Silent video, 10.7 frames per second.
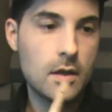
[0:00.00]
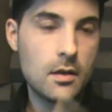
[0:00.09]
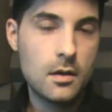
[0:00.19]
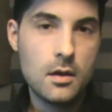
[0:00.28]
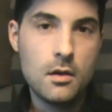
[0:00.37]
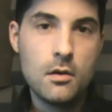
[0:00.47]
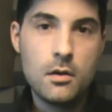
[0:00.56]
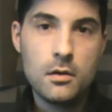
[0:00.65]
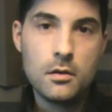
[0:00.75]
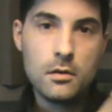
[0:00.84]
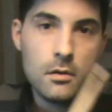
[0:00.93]
I'm
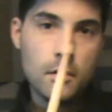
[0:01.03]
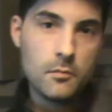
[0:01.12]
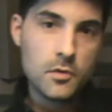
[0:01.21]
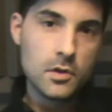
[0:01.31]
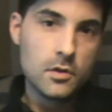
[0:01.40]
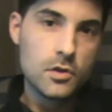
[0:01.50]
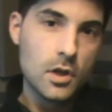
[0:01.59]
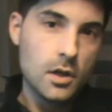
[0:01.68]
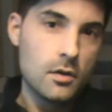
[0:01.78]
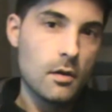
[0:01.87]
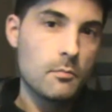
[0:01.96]
just going to show
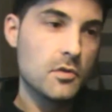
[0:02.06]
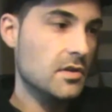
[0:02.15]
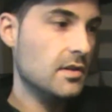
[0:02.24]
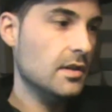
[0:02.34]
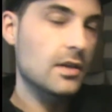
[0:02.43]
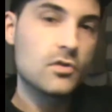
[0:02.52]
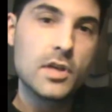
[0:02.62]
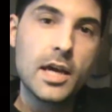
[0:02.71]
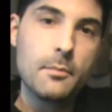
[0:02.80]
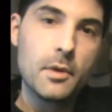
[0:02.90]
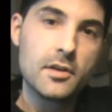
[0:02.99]
you. I'm just literally
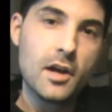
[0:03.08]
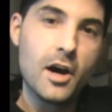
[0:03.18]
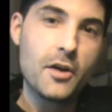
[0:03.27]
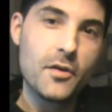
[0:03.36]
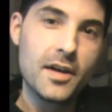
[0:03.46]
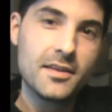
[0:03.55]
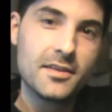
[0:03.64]
hitting my diary.